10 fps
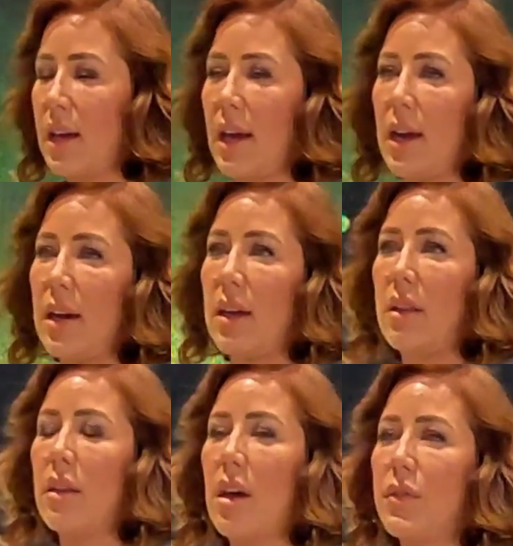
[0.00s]
and
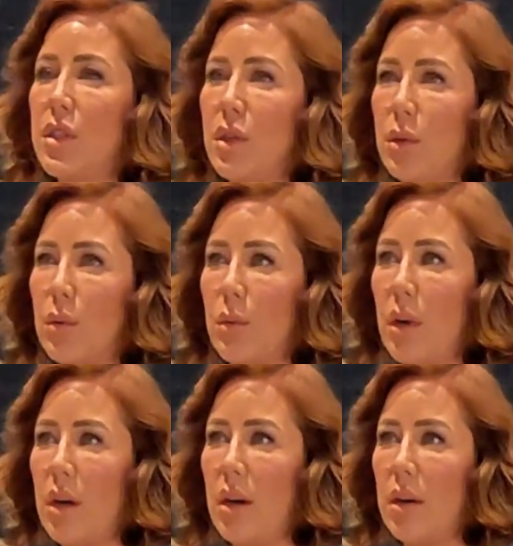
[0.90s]
I'd love to
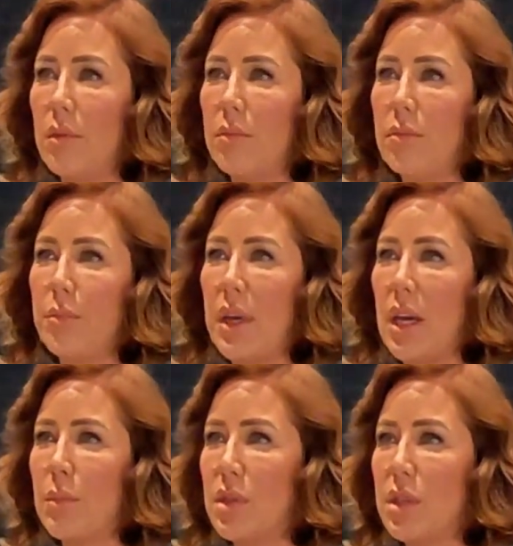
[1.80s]
be
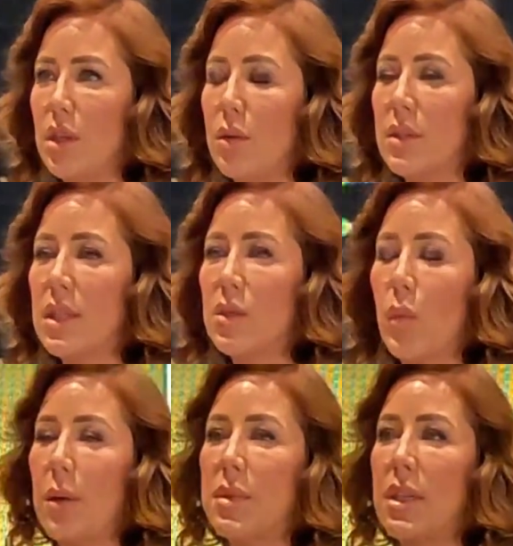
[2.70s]
able to use his
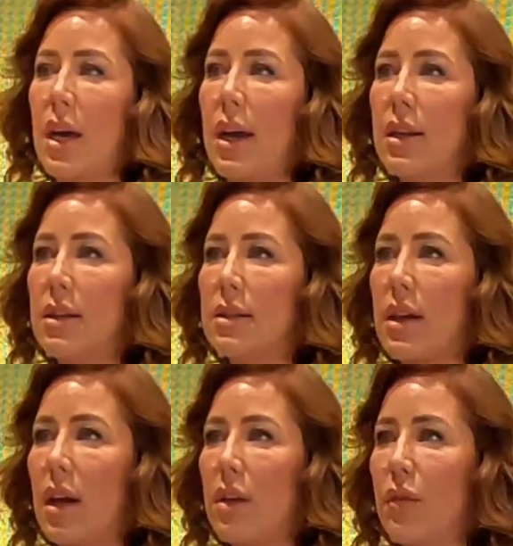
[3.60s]
website
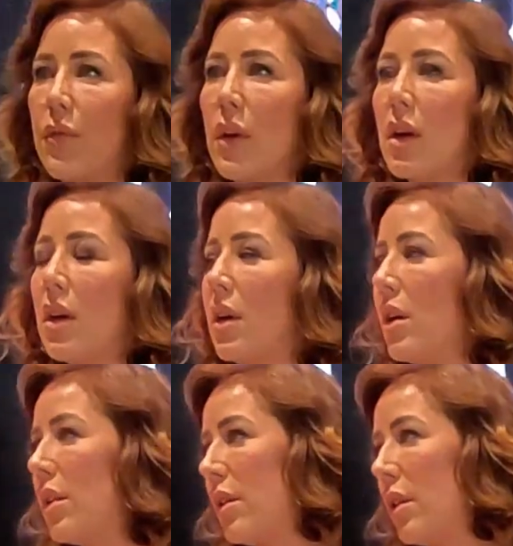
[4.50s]
inside of
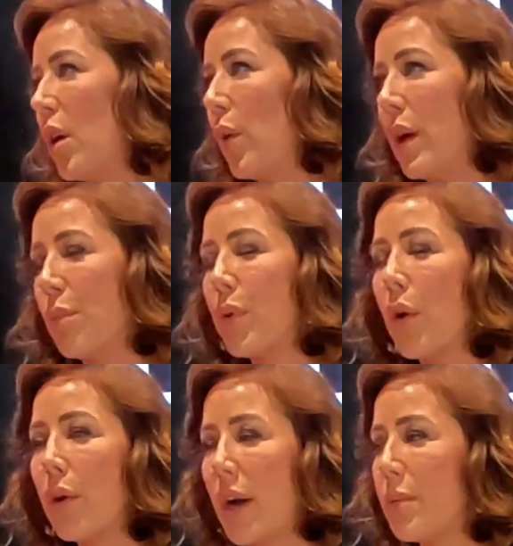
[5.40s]
OEM
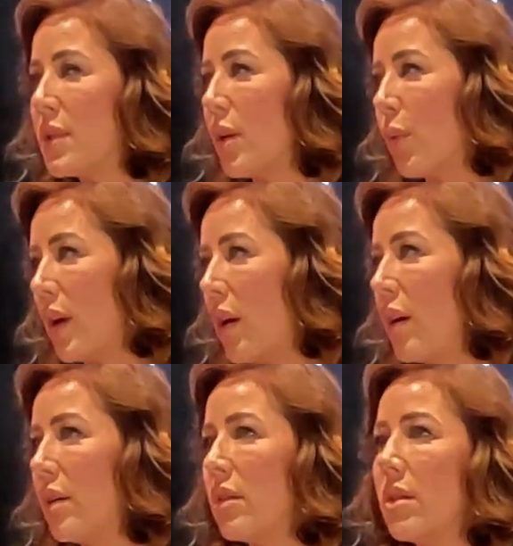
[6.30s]
programs that we
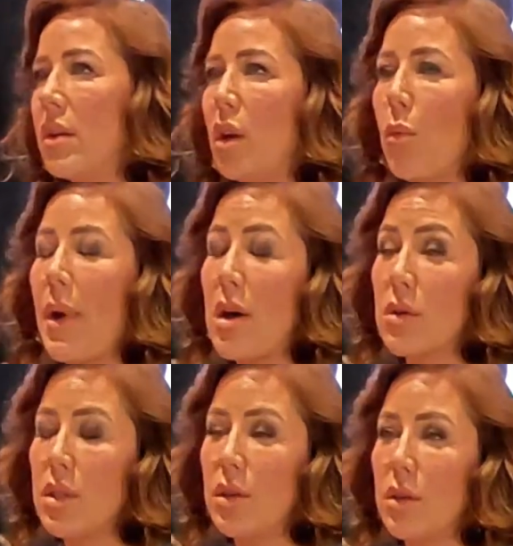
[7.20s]
are,
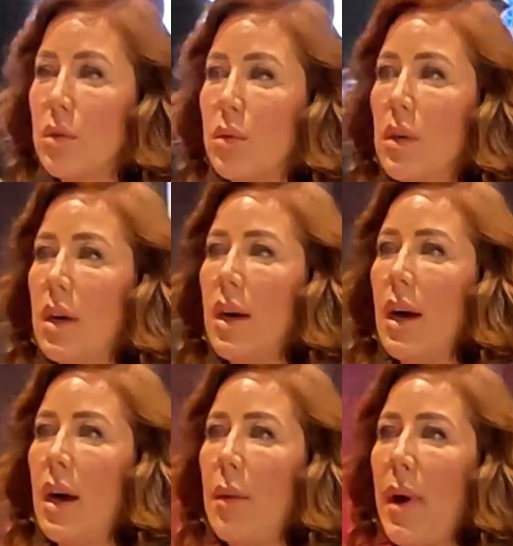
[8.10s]
bound to.
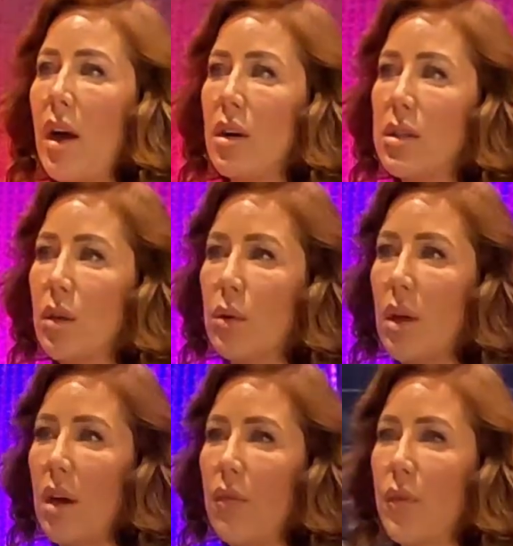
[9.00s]
I also
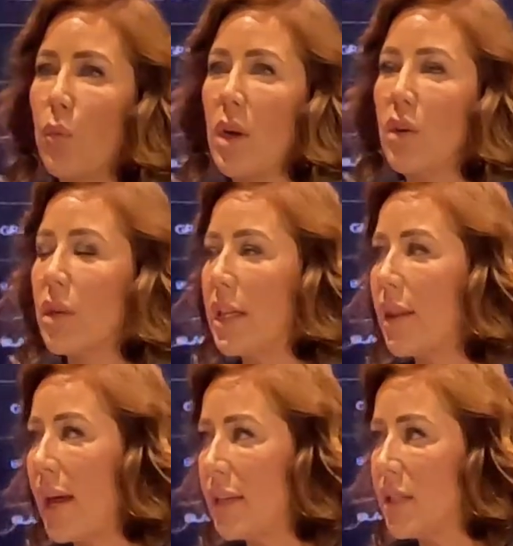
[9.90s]
love what
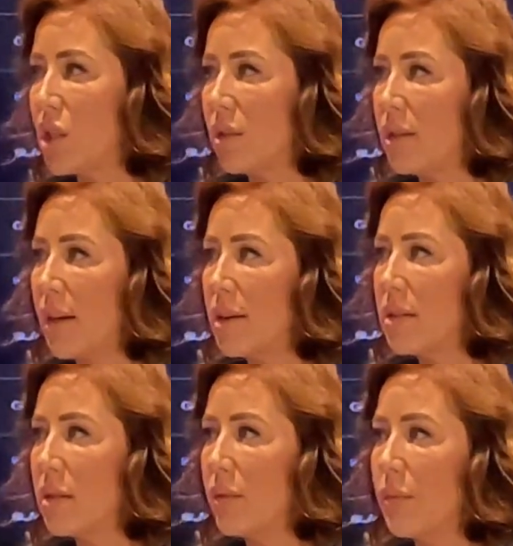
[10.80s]
Greenline Digital
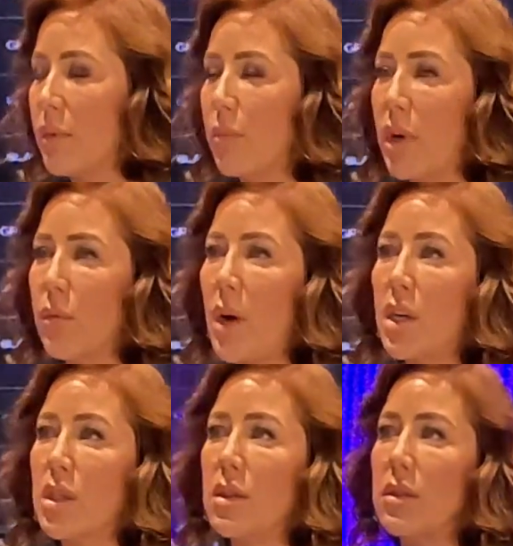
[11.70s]
does. Brett
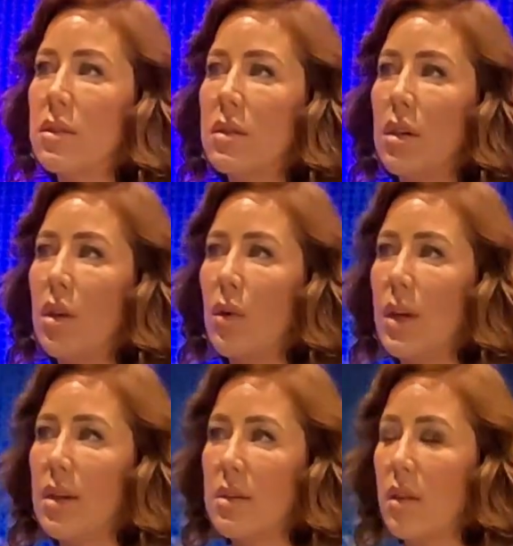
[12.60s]
Rogers, he
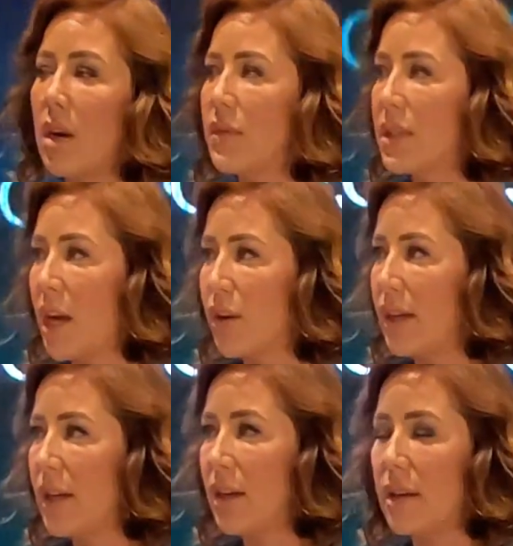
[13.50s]
has a lot of
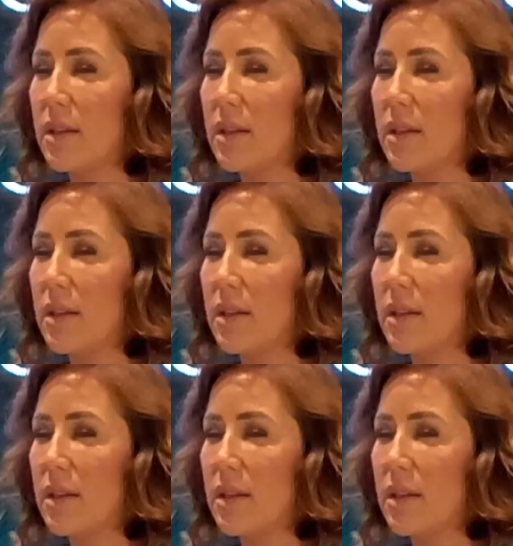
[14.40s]
integrity.